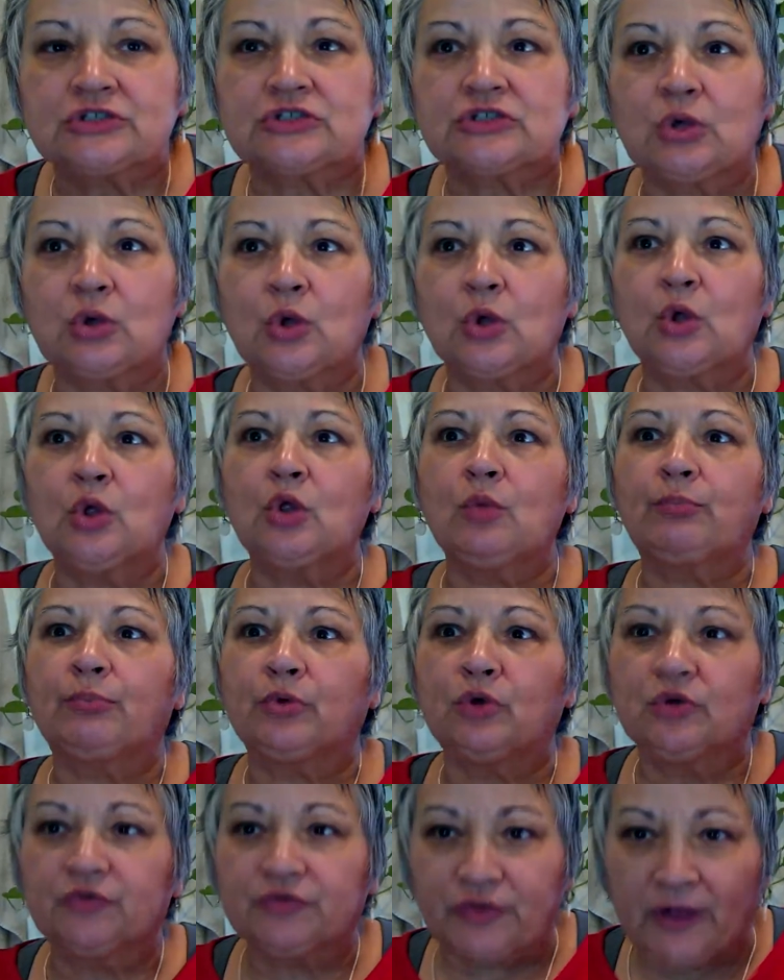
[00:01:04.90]

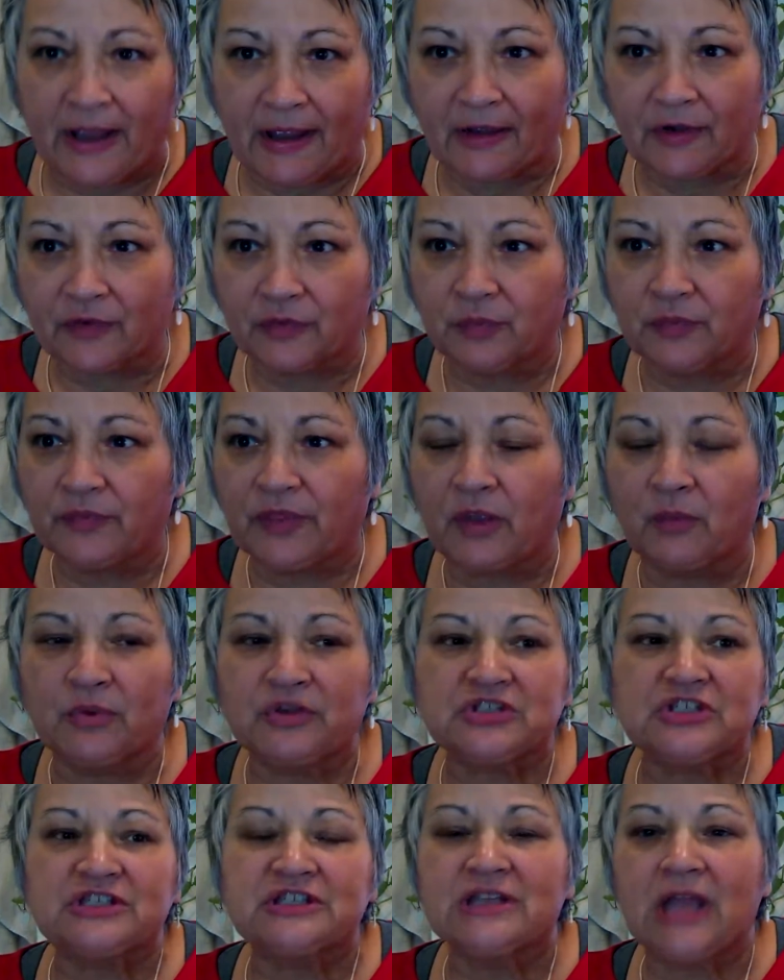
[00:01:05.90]
that we
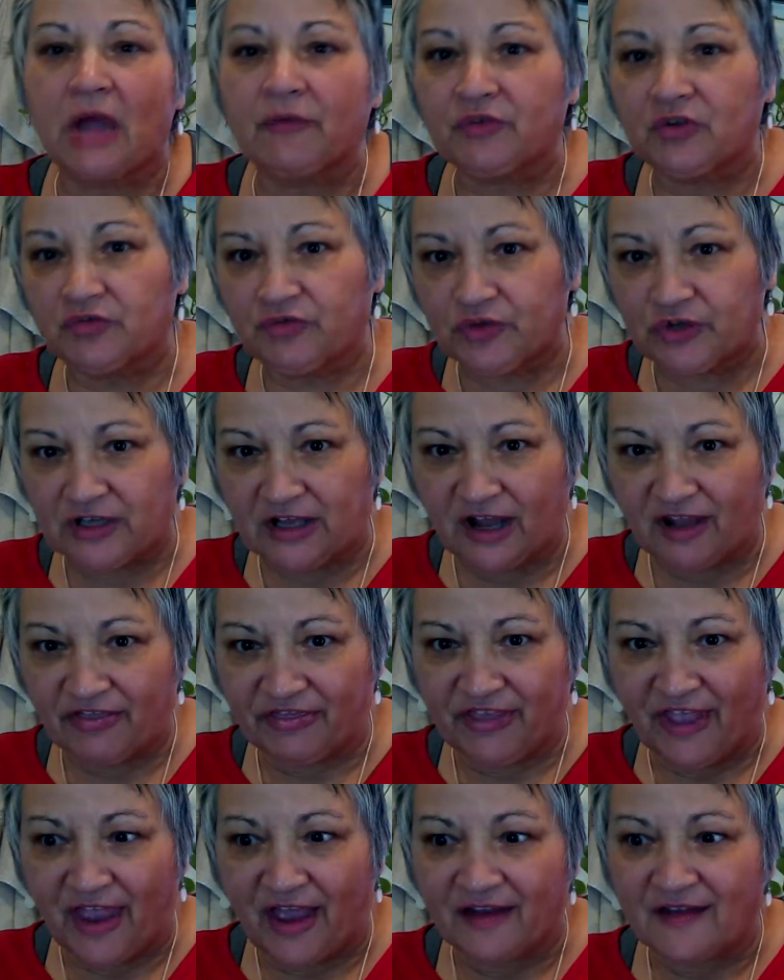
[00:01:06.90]
should never
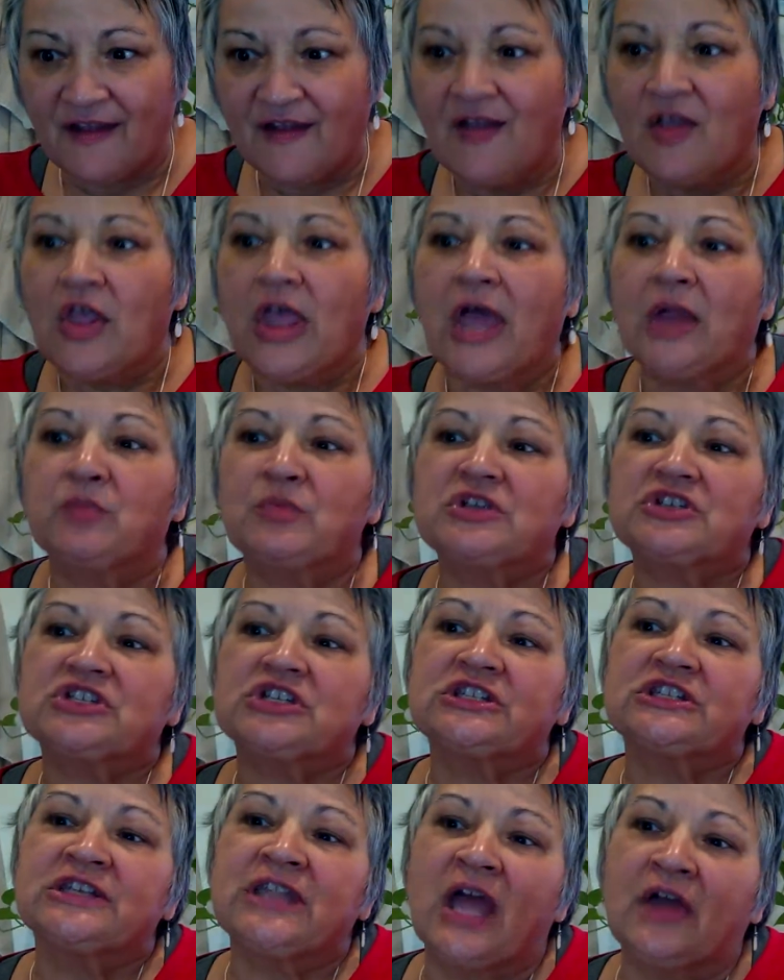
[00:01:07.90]
forget that. And we
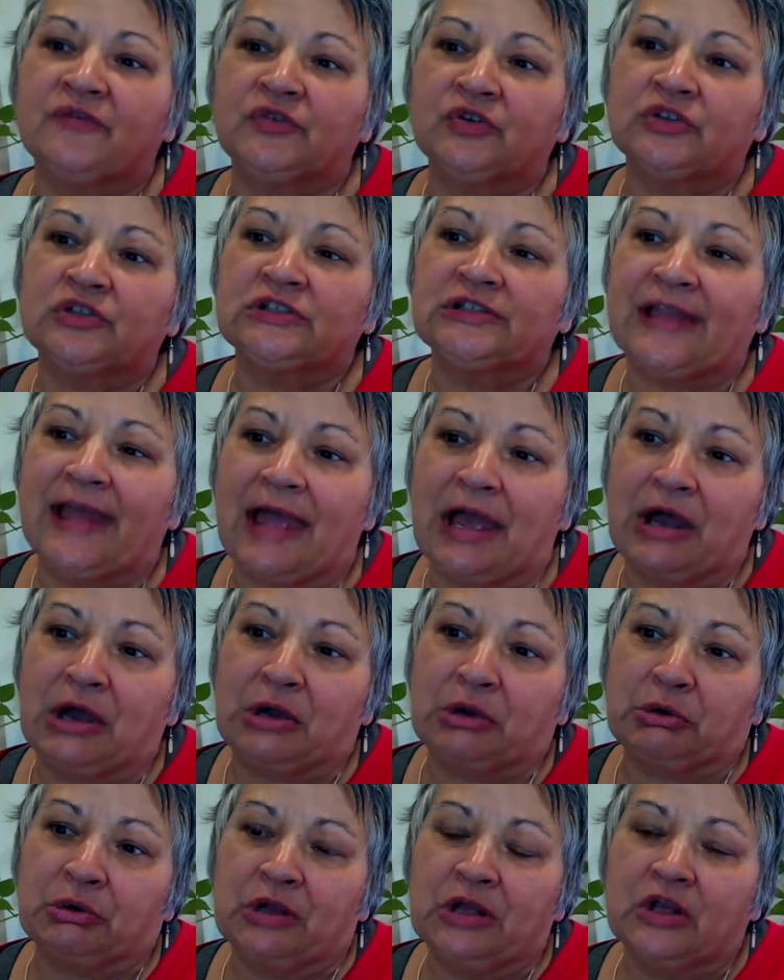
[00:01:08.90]
should never
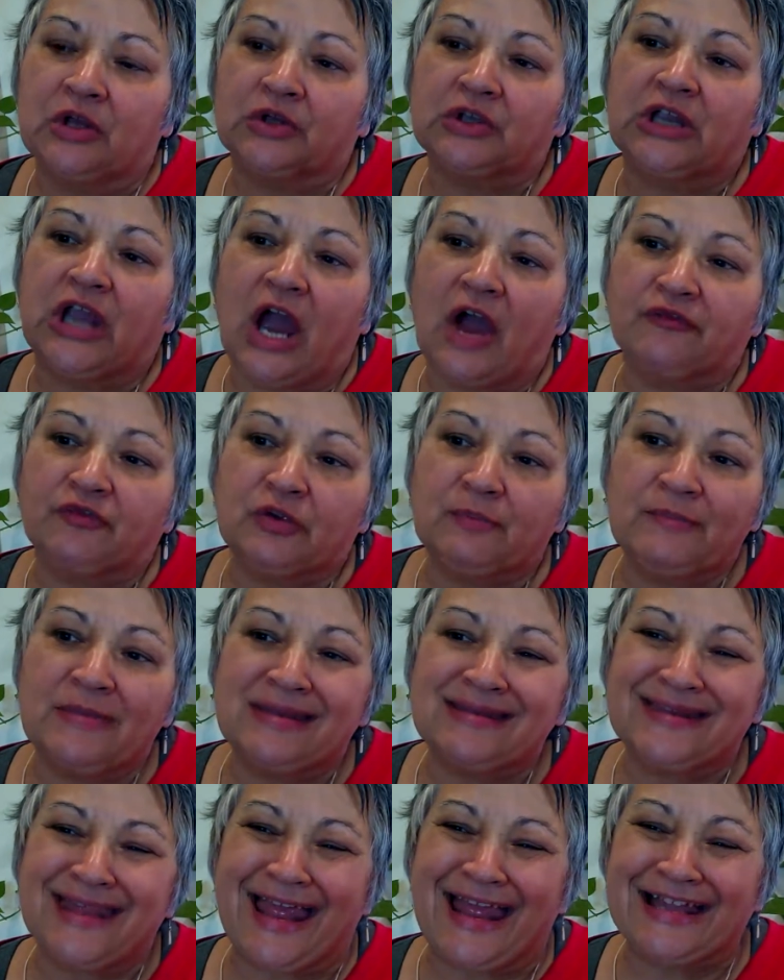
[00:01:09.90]
allow
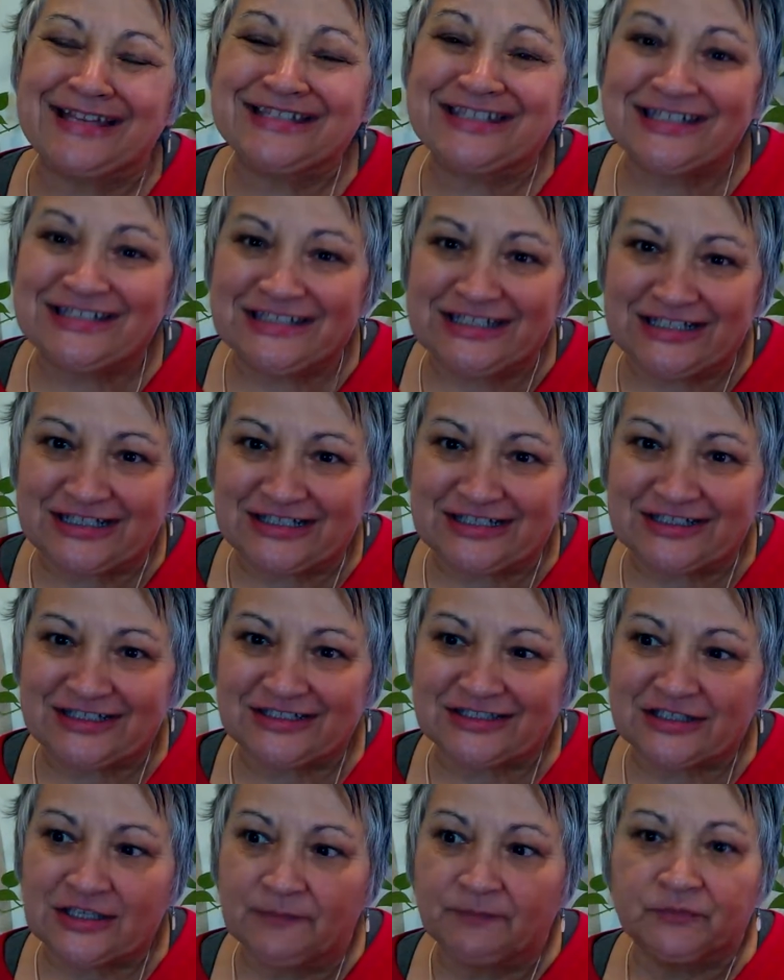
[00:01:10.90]
government
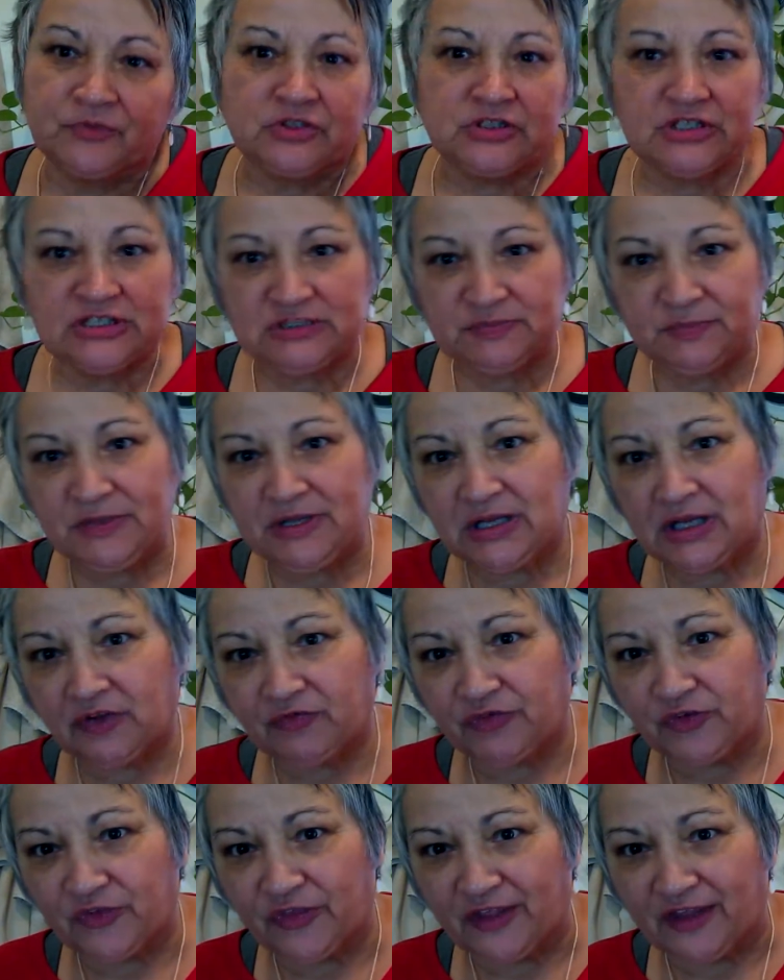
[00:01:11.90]
entities to speak
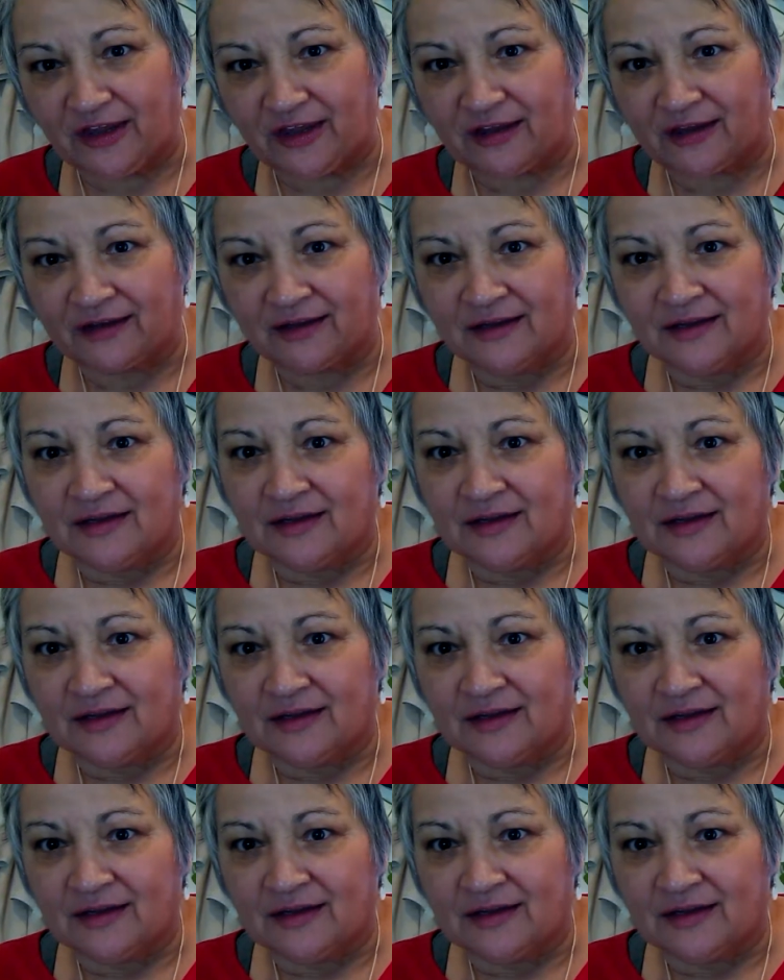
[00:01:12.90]
for thee.